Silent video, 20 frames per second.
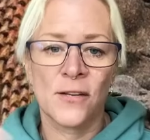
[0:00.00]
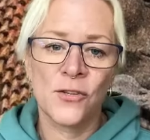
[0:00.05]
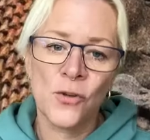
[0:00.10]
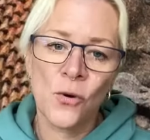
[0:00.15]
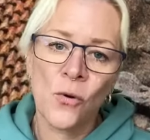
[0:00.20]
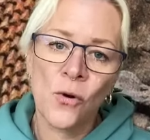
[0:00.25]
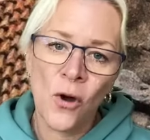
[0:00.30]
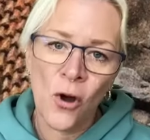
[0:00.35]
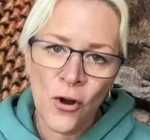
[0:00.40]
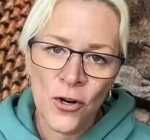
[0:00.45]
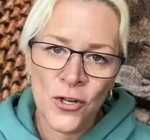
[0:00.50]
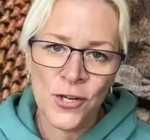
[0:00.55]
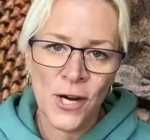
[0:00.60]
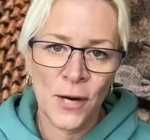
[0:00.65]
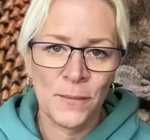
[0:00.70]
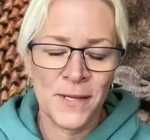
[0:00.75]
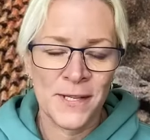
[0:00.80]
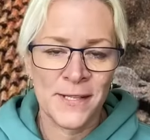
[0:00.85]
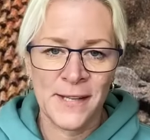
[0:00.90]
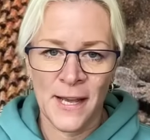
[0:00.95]
So your
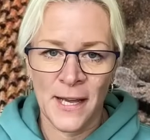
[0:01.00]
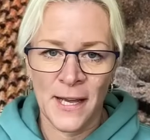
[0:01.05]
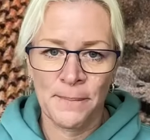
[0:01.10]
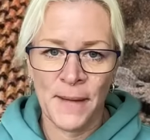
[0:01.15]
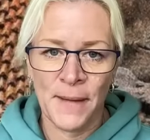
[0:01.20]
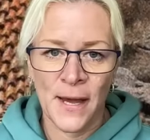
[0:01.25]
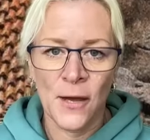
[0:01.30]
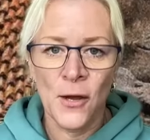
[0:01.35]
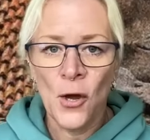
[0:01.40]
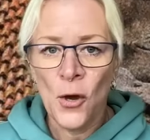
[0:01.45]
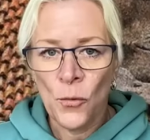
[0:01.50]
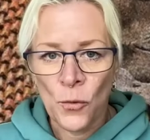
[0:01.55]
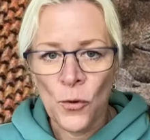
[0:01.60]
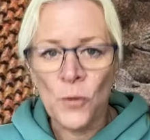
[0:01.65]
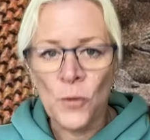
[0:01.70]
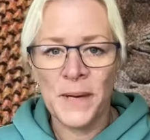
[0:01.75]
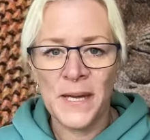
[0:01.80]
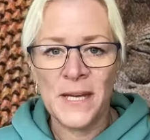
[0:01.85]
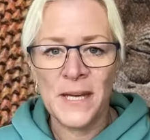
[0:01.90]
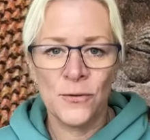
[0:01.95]
contract with Sekhmet
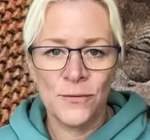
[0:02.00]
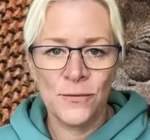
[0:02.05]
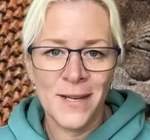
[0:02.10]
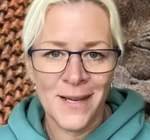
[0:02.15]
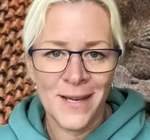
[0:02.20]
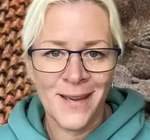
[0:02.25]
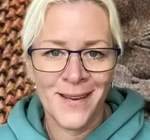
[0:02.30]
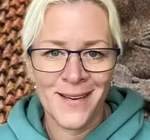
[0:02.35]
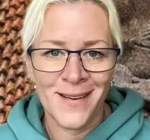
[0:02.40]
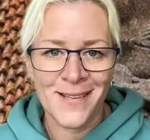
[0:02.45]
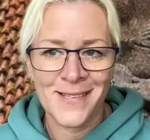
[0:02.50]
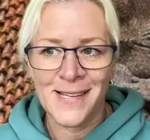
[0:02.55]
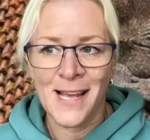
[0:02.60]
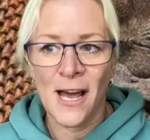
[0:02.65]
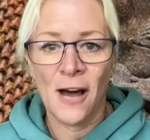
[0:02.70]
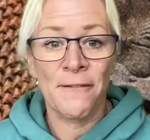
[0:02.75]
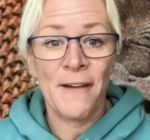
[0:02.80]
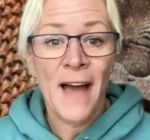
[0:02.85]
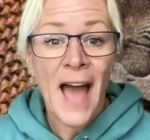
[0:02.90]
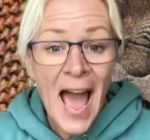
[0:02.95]
will be unique in
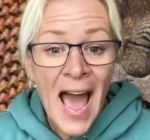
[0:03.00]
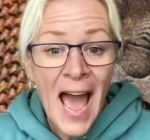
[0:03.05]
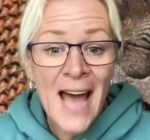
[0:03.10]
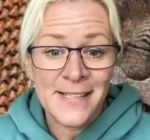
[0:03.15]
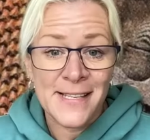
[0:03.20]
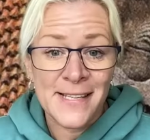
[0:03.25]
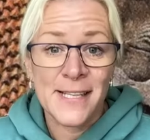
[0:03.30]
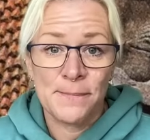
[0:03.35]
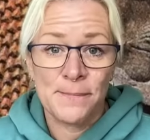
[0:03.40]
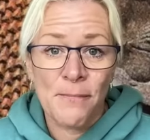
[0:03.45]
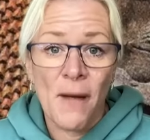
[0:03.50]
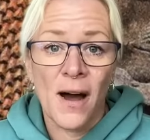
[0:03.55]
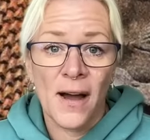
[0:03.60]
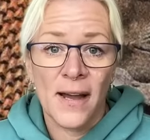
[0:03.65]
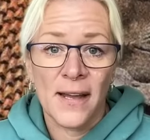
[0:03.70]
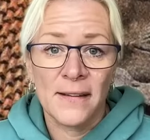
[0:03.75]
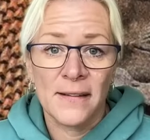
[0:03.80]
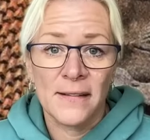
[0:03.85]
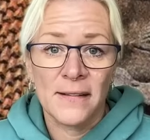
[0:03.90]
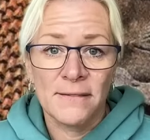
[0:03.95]
itself, as is
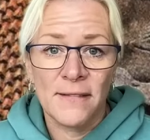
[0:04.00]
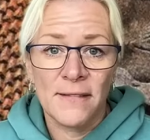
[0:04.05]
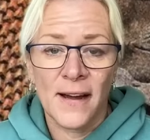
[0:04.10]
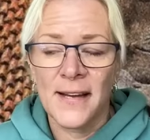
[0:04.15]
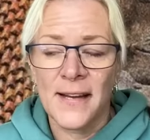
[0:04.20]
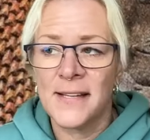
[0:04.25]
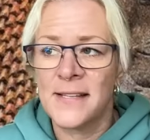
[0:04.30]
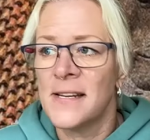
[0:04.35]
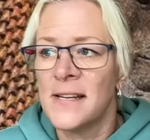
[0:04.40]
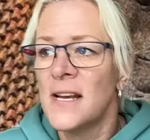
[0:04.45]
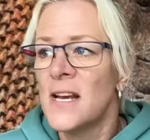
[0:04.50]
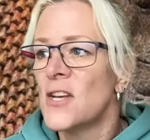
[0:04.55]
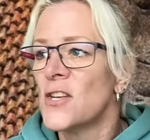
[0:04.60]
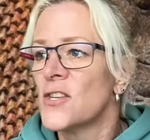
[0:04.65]
mine, right?